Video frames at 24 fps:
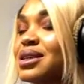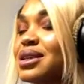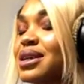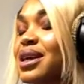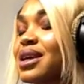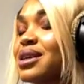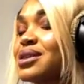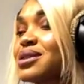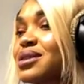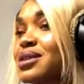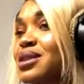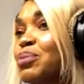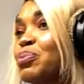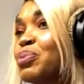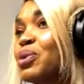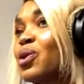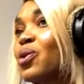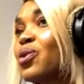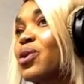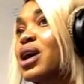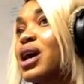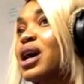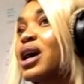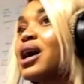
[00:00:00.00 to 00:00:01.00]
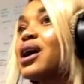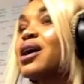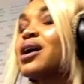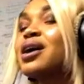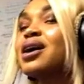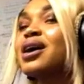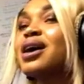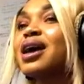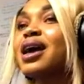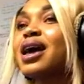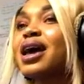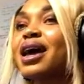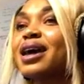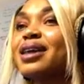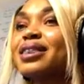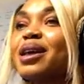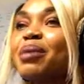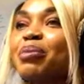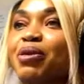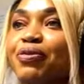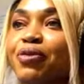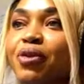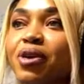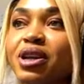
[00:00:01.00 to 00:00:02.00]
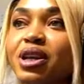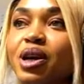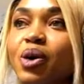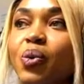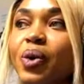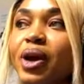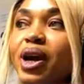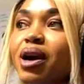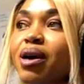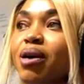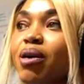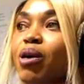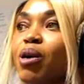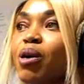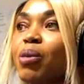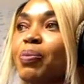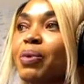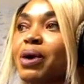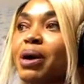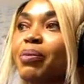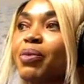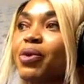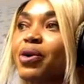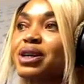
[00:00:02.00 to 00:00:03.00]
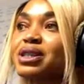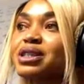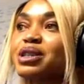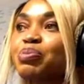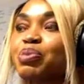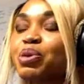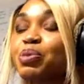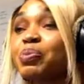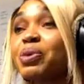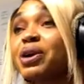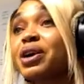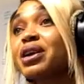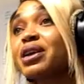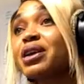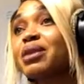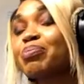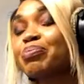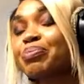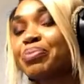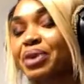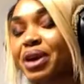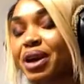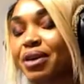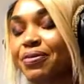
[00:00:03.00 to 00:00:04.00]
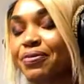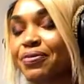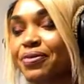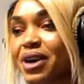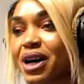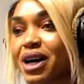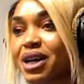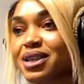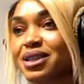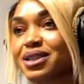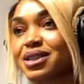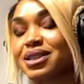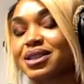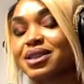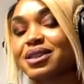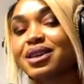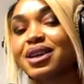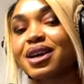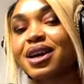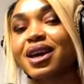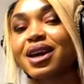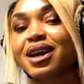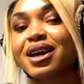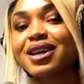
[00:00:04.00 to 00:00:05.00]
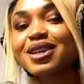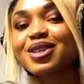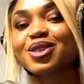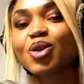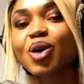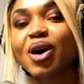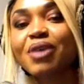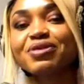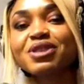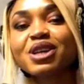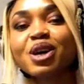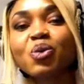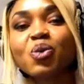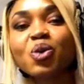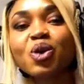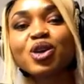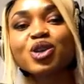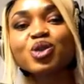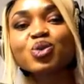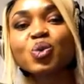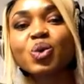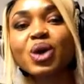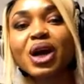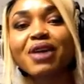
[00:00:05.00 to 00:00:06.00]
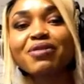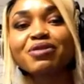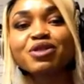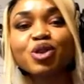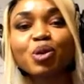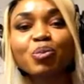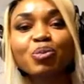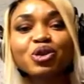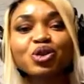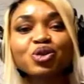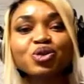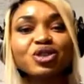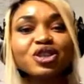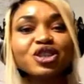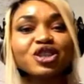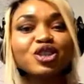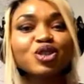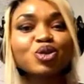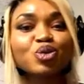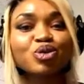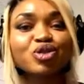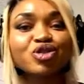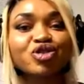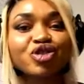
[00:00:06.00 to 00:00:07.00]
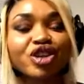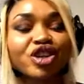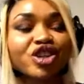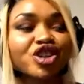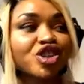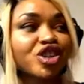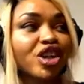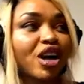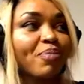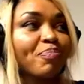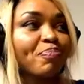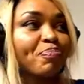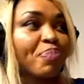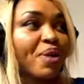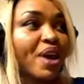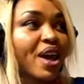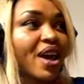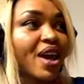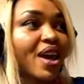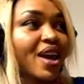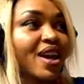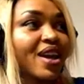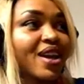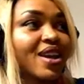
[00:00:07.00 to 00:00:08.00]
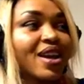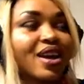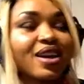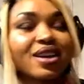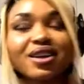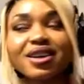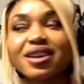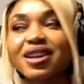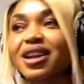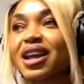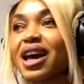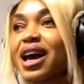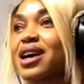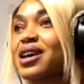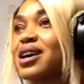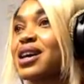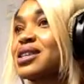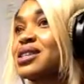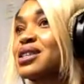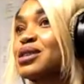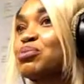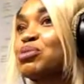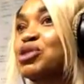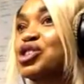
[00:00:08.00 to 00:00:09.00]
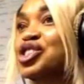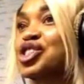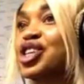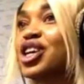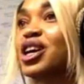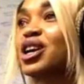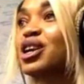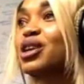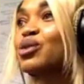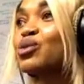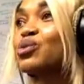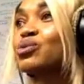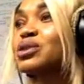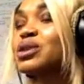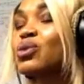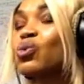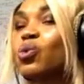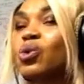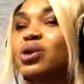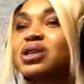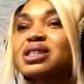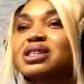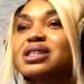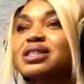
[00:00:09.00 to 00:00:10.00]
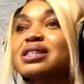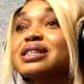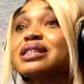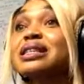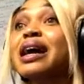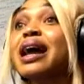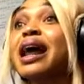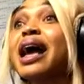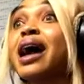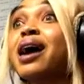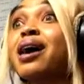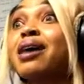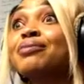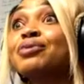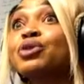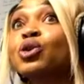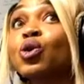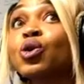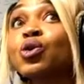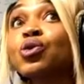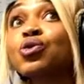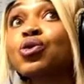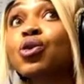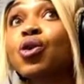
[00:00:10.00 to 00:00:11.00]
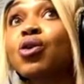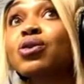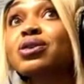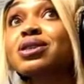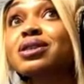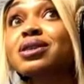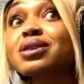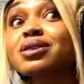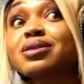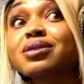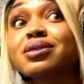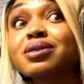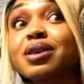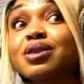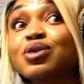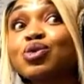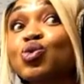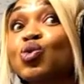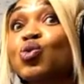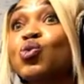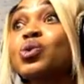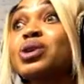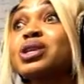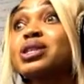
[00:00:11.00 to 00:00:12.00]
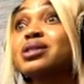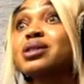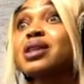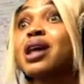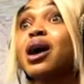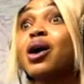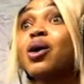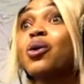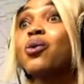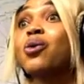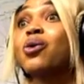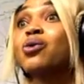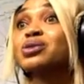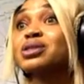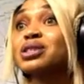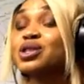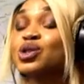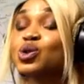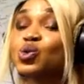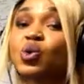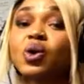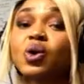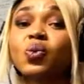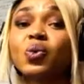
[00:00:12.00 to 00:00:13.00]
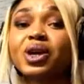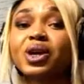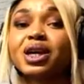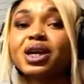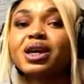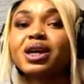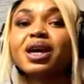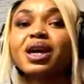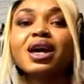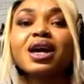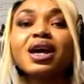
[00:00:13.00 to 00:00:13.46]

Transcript: they can sleep longer. And then before they wake up, I'm already preparing breakfast. So afterwards, we have the opportunity to drink champagne. And then I ask Michelle, what is it that I have done wrong since 2 weeks now or since 1 week?